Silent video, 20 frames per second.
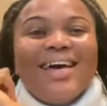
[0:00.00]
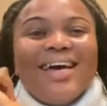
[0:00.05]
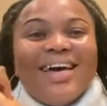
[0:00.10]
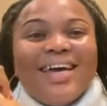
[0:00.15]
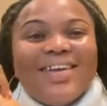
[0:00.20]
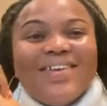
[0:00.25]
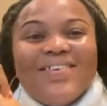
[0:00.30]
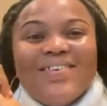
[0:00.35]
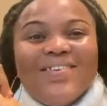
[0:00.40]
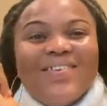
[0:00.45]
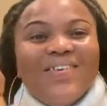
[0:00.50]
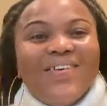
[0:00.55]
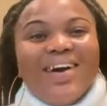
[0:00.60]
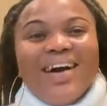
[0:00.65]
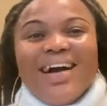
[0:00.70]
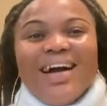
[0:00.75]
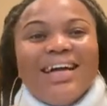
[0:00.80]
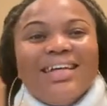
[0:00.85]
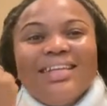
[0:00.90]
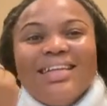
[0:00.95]

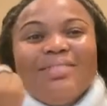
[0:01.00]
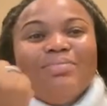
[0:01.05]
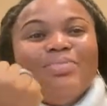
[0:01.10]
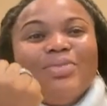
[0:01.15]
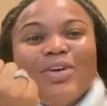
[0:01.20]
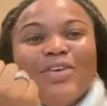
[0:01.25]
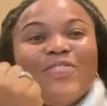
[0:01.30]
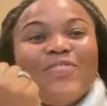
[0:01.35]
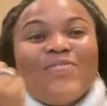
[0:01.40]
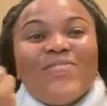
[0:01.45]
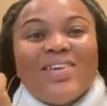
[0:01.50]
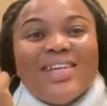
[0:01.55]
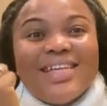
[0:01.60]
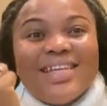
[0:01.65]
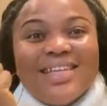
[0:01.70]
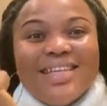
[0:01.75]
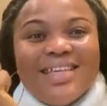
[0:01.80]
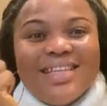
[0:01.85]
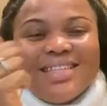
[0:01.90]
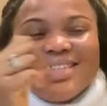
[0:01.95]
I'm not feeling
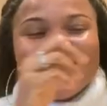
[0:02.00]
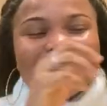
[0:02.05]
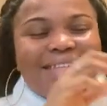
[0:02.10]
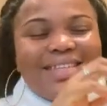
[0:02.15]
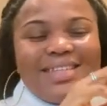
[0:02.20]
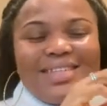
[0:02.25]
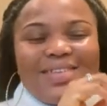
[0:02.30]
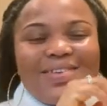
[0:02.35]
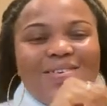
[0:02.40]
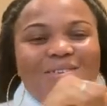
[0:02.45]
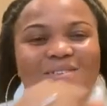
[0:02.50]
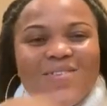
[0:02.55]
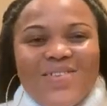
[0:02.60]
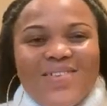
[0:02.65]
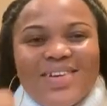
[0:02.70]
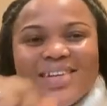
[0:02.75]
it. It's cold.